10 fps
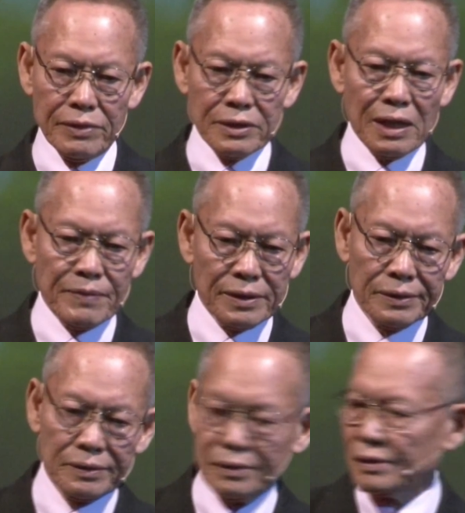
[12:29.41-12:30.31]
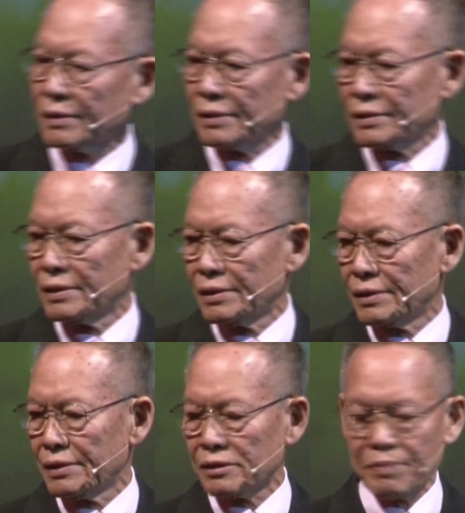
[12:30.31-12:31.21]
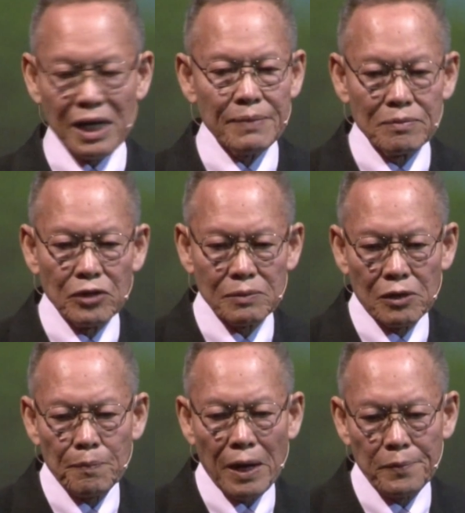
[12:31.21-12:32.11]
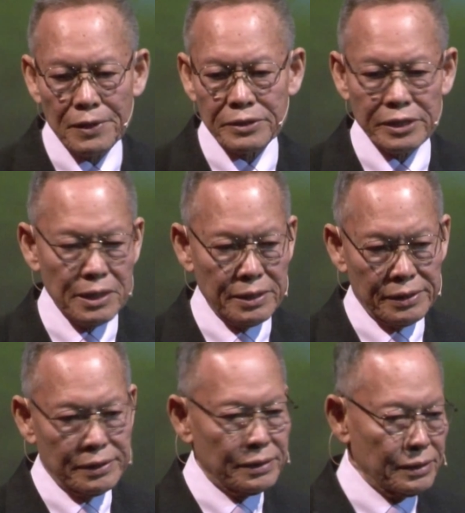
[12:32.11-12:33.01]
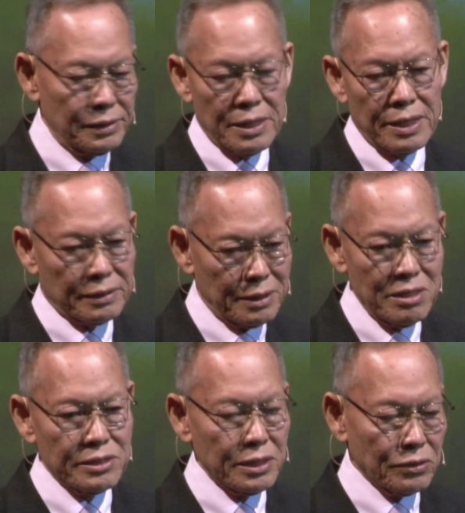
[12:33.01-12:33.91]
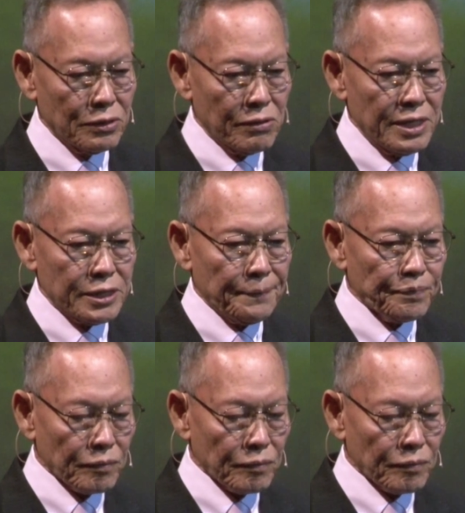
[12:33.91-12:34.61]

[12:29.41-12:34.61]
It's becoming, it's becoming more and more popular, just uh, like the teaching on grace.